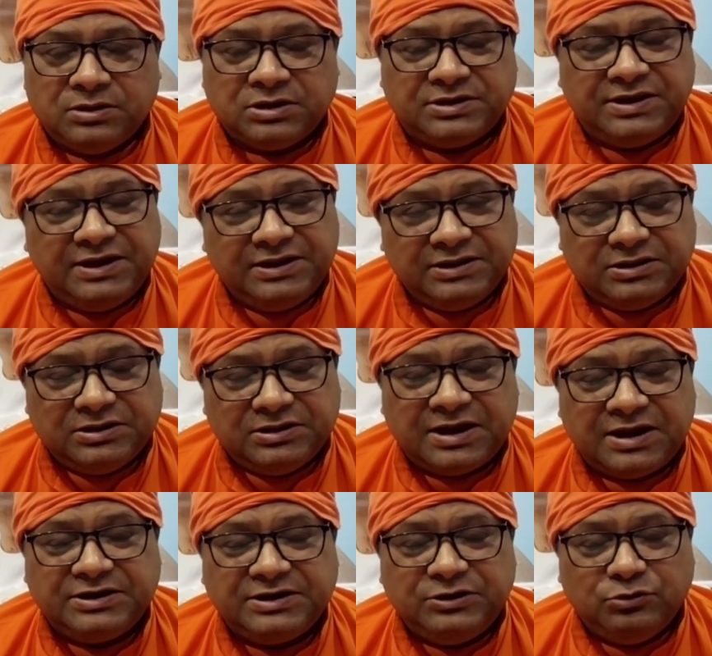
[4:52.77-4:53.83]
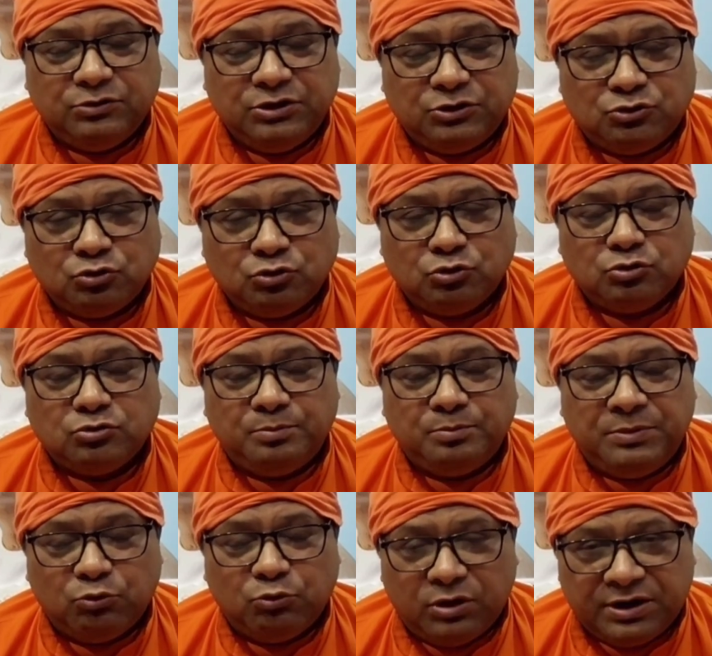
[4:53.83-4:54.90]
The thing that you need to
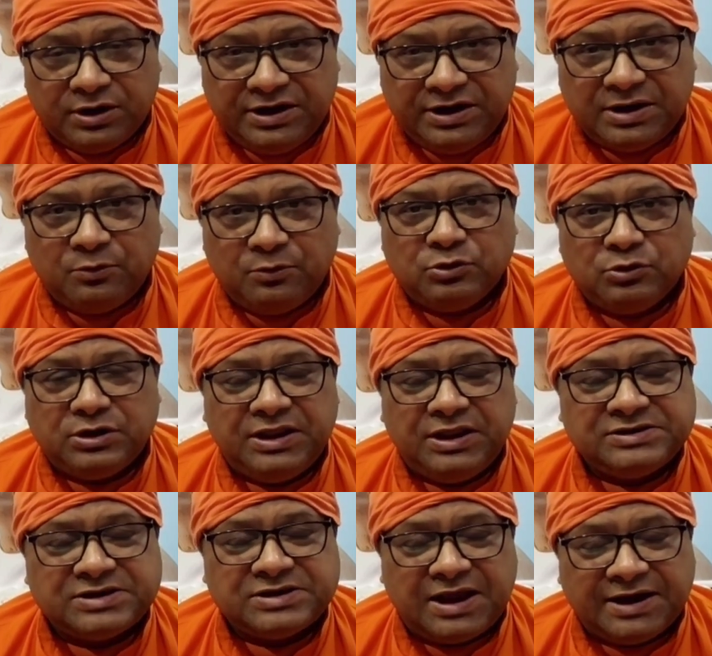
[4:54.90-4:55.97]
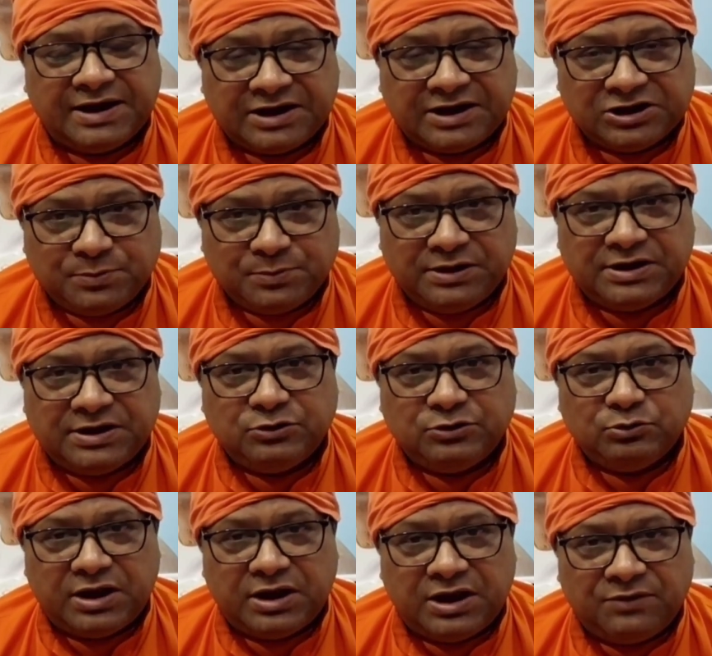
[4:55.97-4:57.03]
be worried about is the attachment
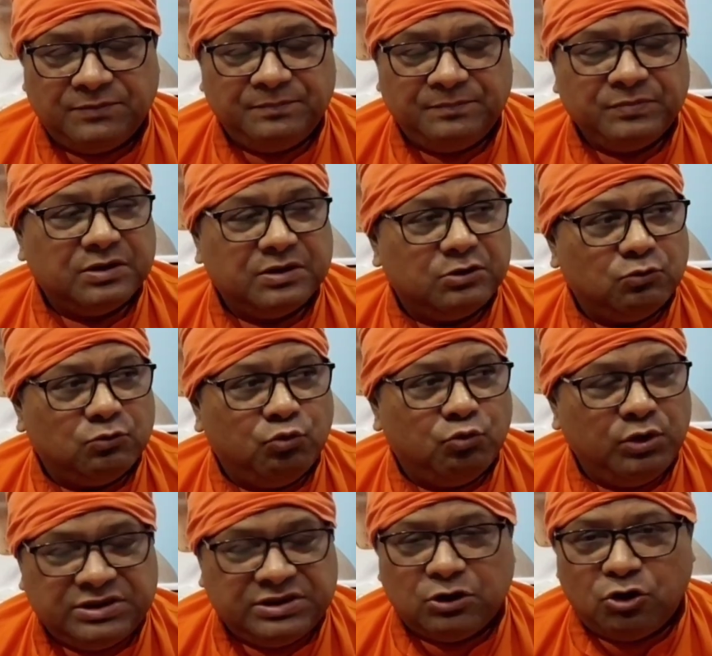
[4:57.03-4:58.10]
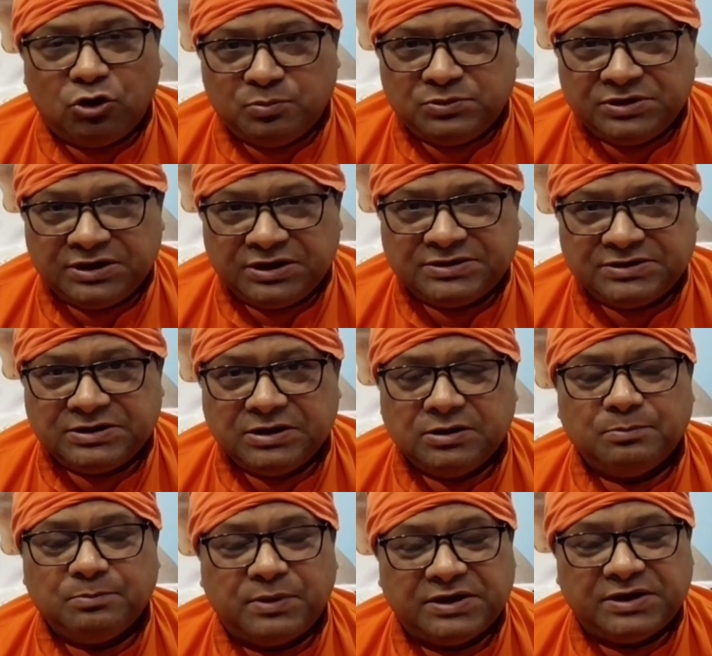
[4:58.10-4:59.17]
that you have with the objects
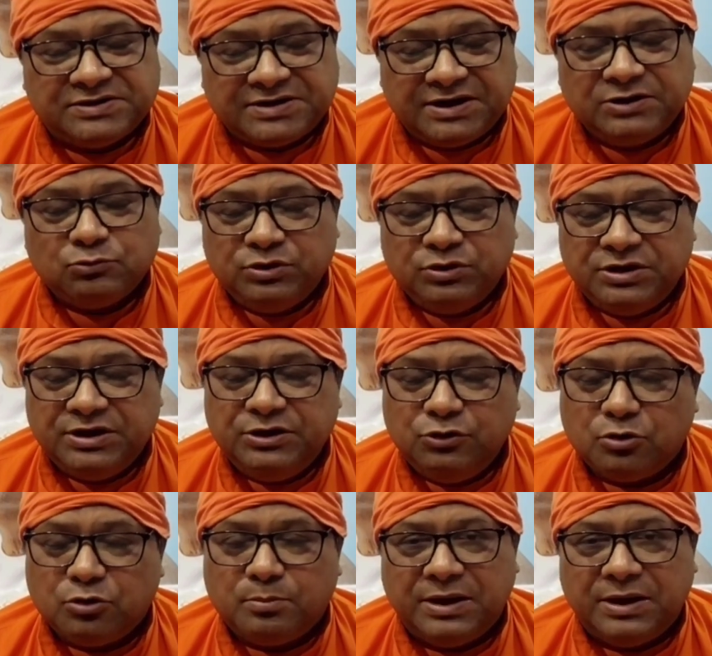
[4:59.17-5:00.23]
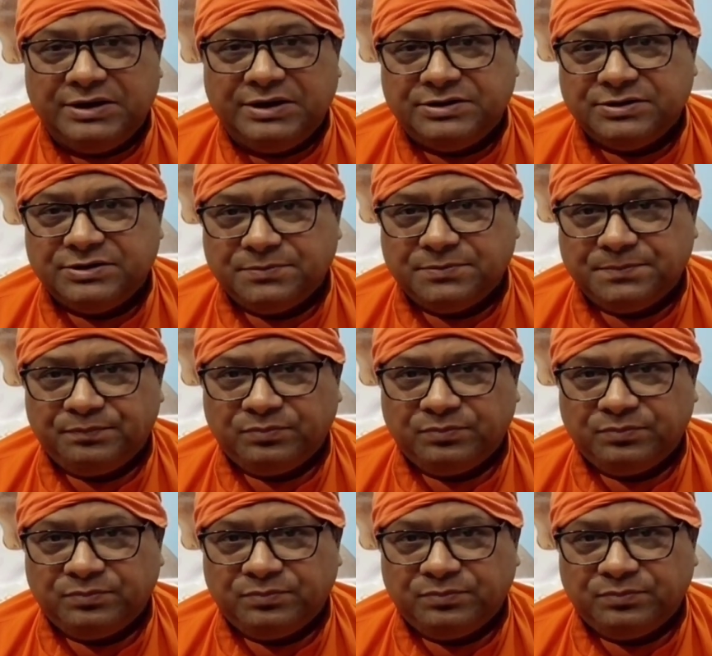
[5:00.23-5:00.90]
present within your mind.